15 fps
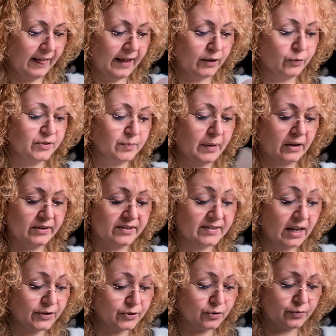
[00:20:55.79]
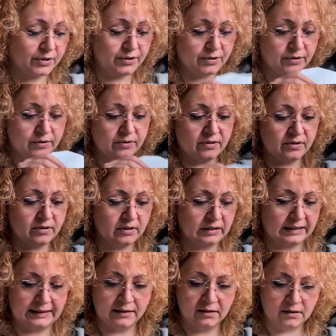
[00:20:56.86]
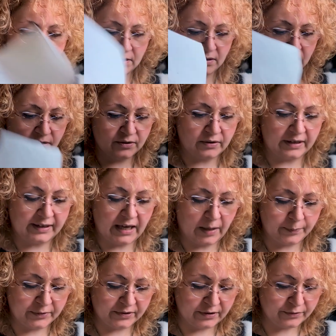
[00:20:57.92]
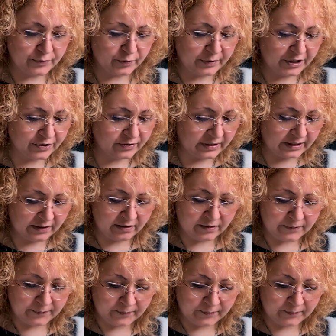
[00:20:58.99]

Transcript: And it was about the Saturn returns. So I kept the information there.